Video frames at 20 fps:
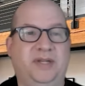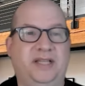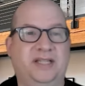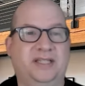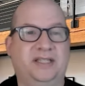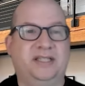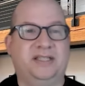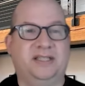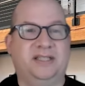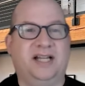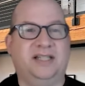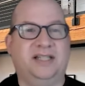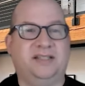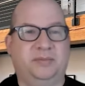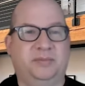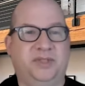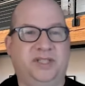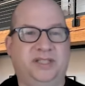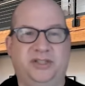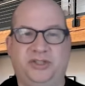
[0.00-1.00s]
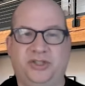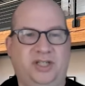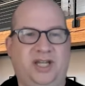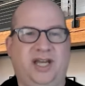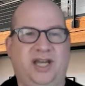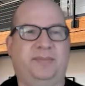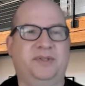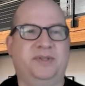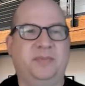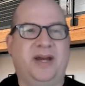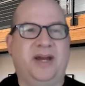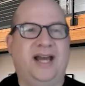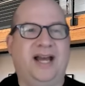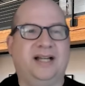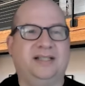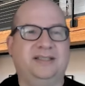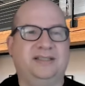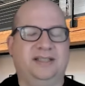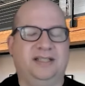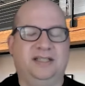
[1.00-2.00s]
I mean, this is not something that just happens by
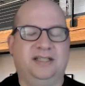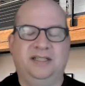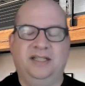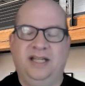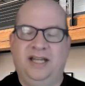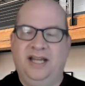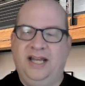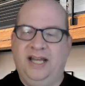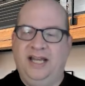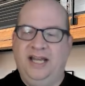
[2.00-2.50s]
accident.